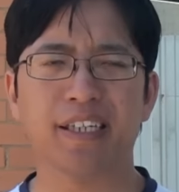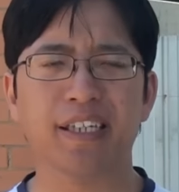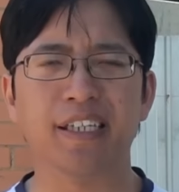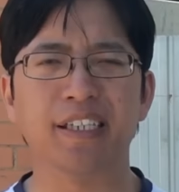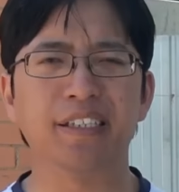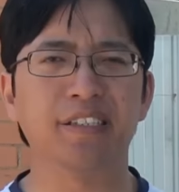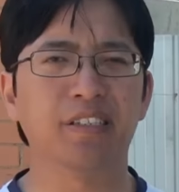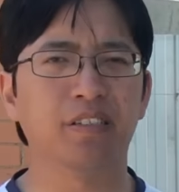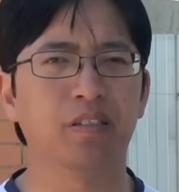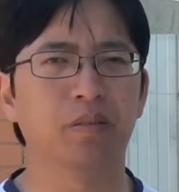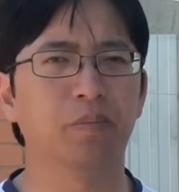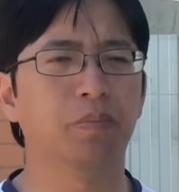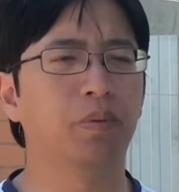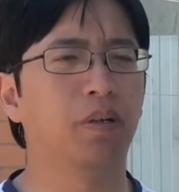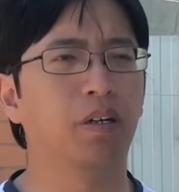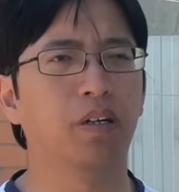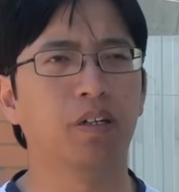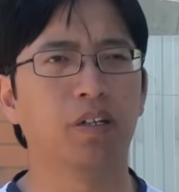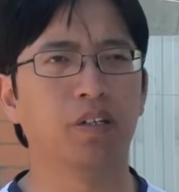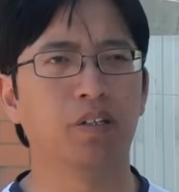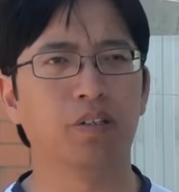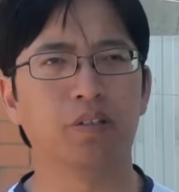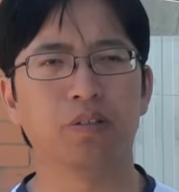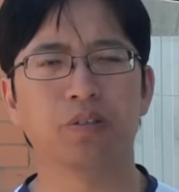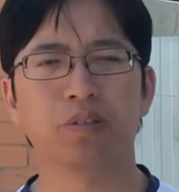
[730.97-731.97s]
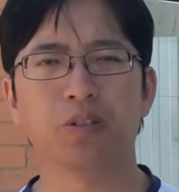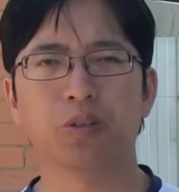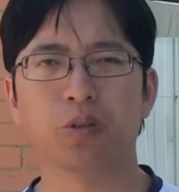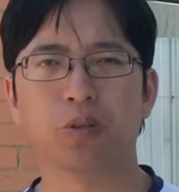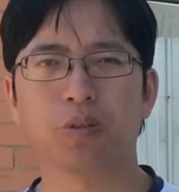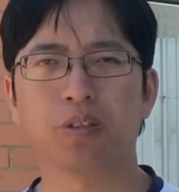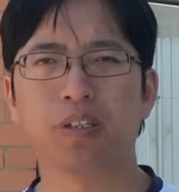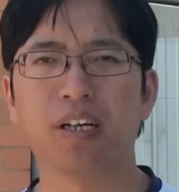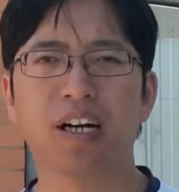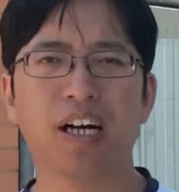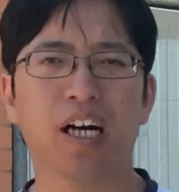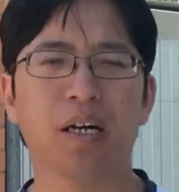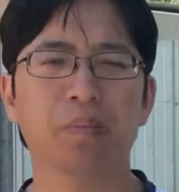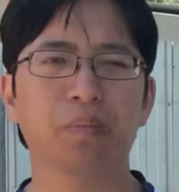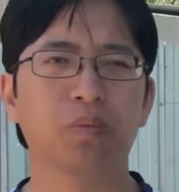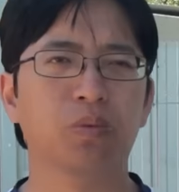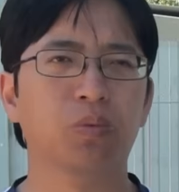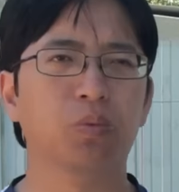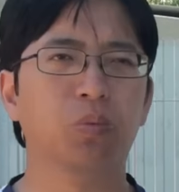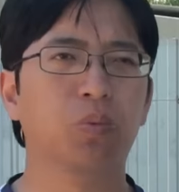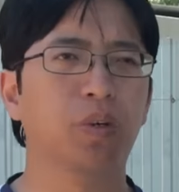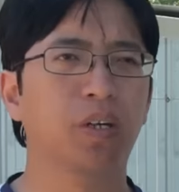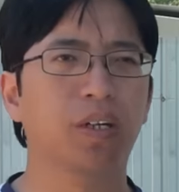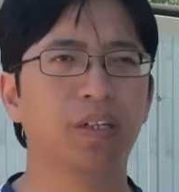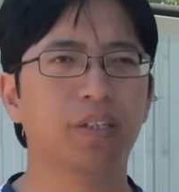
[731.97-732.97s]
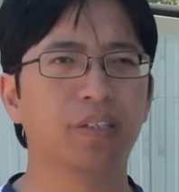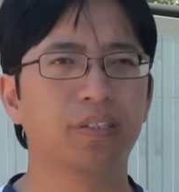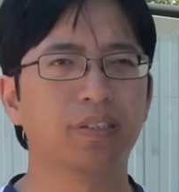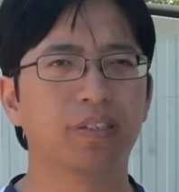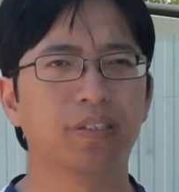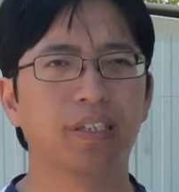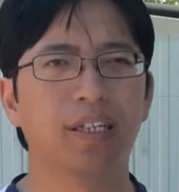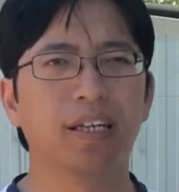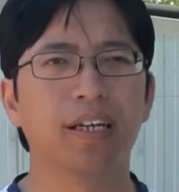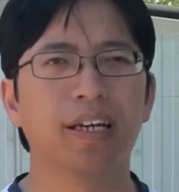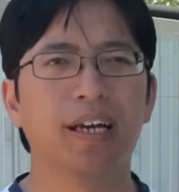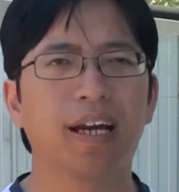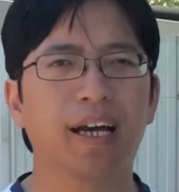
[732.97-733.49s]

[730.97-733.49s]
Eastern Apollos or carbon ones,